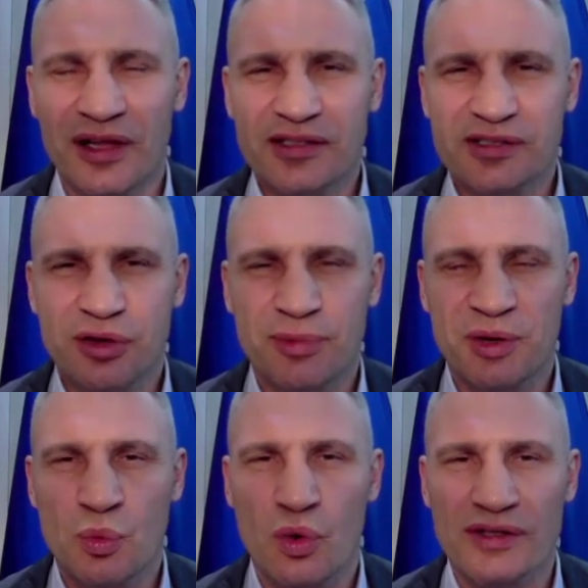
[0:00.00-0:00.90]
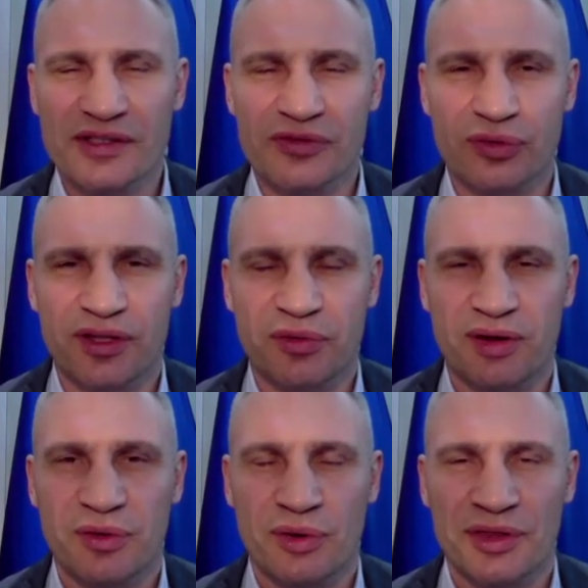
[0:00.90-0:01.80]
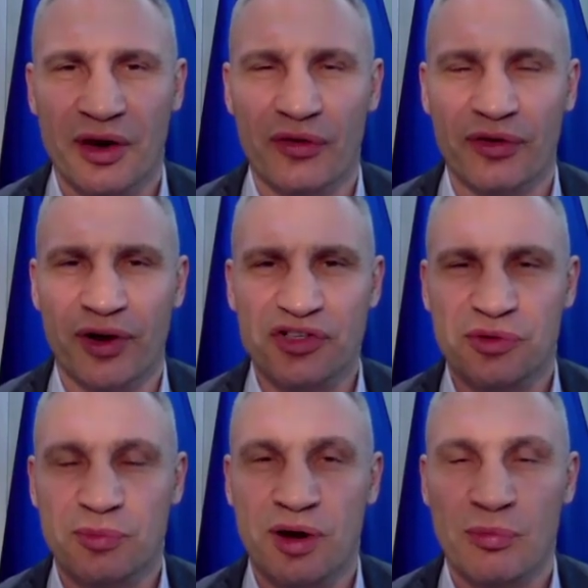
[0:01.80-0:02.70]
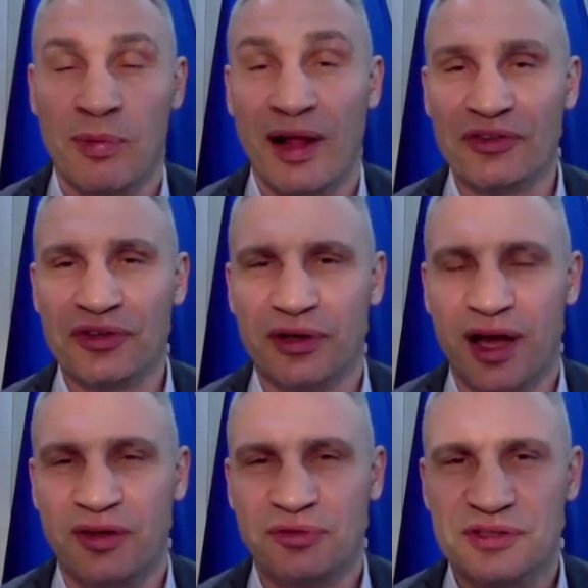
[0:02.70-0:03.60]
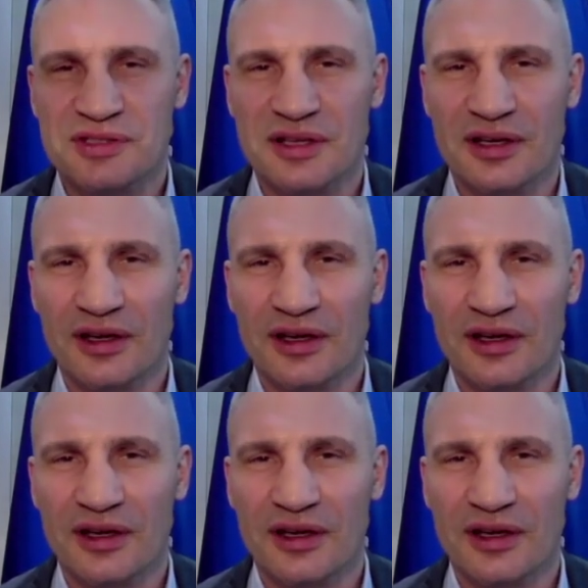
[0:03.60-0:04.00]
so many voices right now in Russia about Baltic countries.